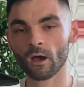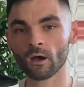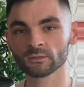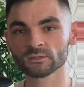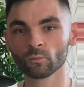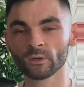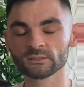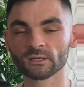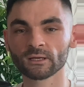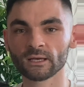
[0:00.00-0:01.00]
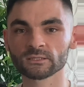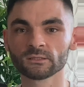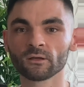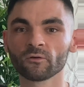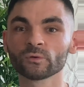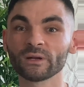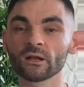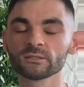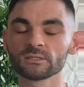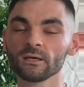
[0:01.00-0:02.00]
autumn winter collection of
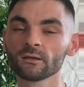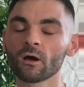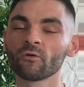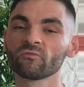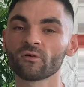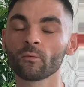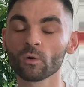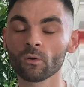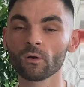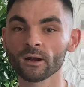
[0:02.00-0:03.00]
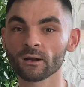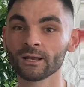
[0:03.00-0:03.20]
2019 up from Kurt Geiger